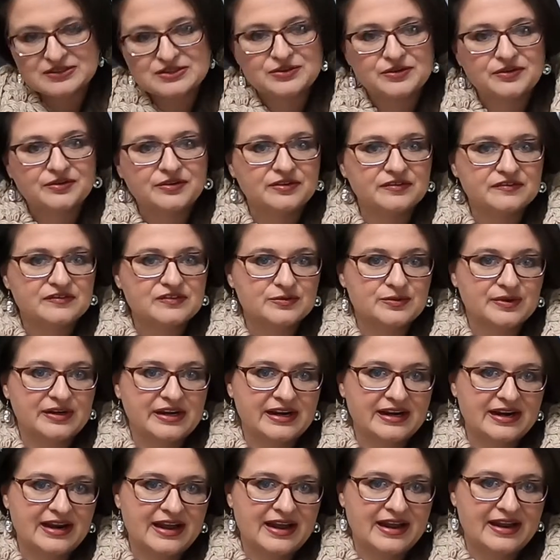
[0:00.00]
a total of
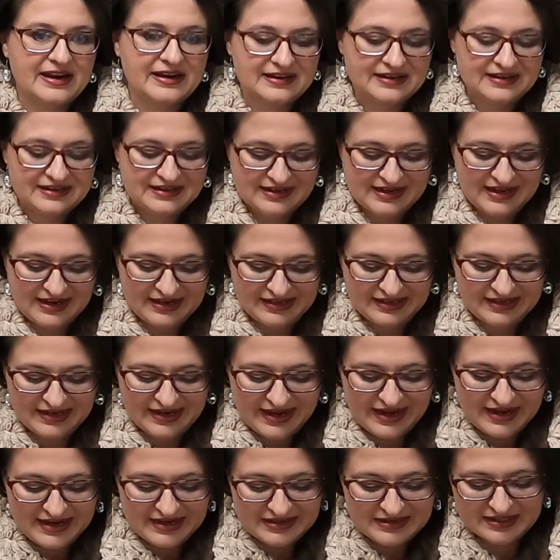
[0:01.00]

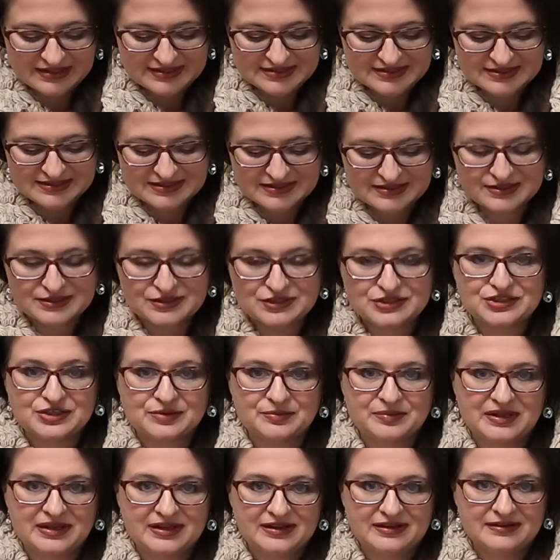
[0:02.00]
$29.98 plus
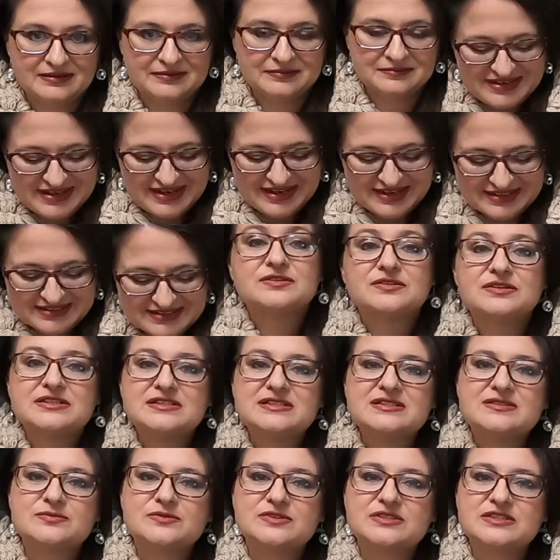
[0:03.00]
shipping. Next, so
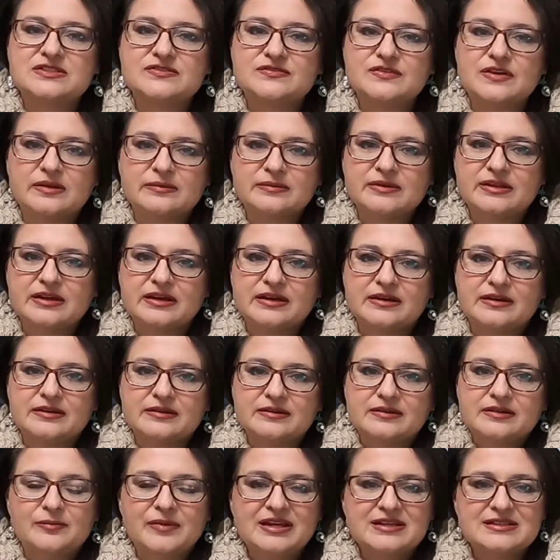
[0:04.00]
this was from
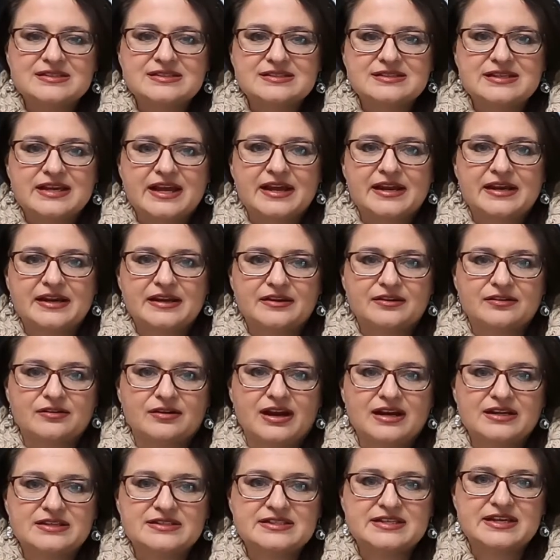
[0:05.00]
the Humane Society
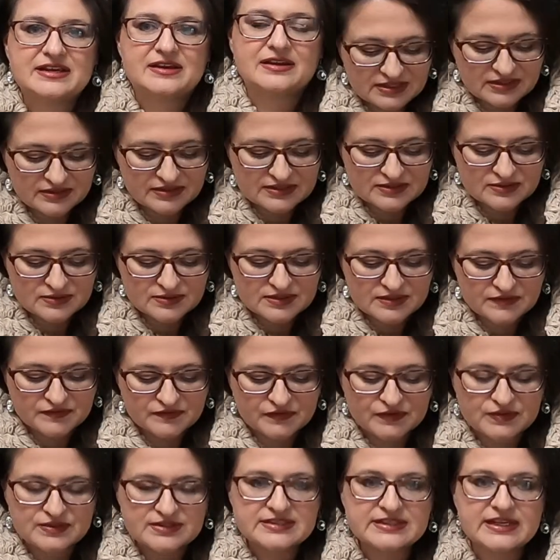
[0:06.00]
garage sale. So this was a
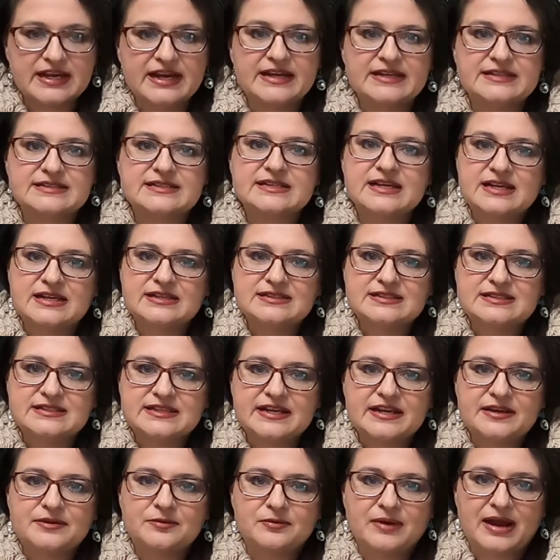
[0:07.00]
full-size
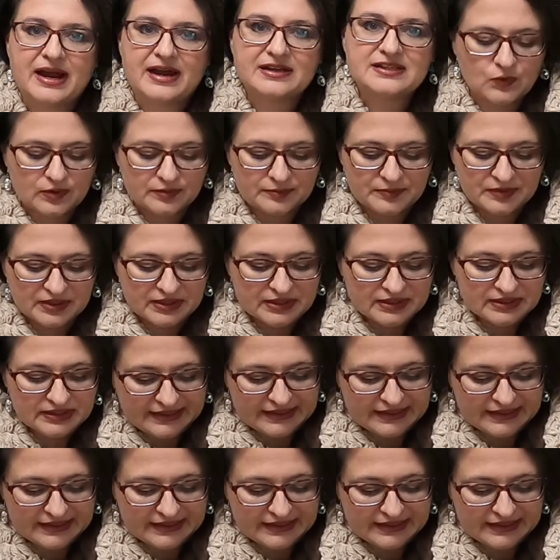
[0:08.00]
Scentsy wax warmer,